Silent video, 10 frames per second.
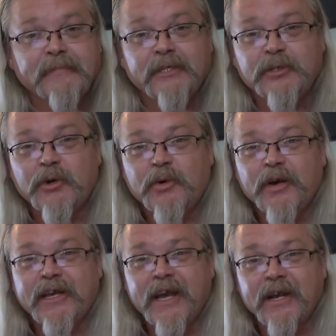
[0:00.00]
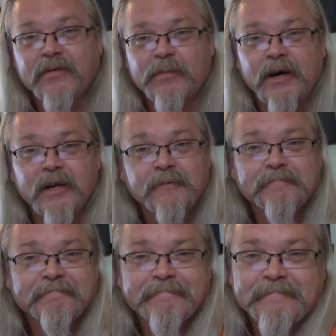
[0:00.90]
Enjoy what you can, everybody.
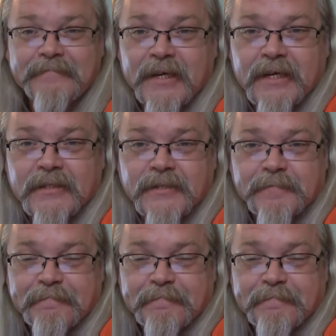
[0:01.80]
Thanks.